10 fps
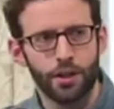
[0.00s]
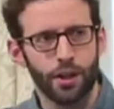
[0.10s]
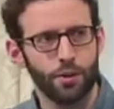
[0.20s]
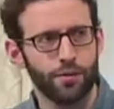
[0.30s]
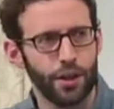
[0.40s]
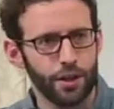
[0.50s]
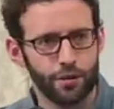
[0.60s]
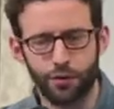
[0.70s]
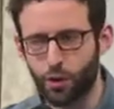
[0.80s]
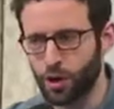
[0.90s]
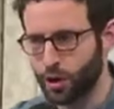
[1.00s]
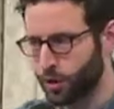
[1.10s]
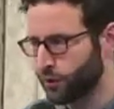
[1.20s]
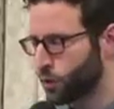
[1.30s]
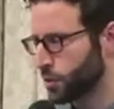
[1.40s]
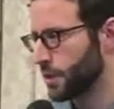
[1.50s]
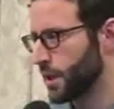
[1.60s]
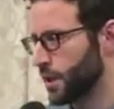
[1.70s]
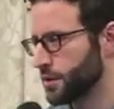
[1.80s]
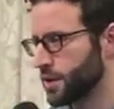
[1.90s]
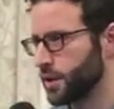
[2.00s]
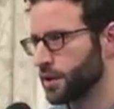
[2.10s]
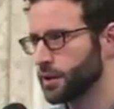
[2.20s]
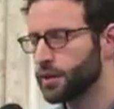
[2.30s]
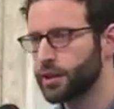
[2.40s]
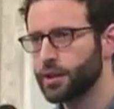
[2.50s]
they were fighting for affordable housing,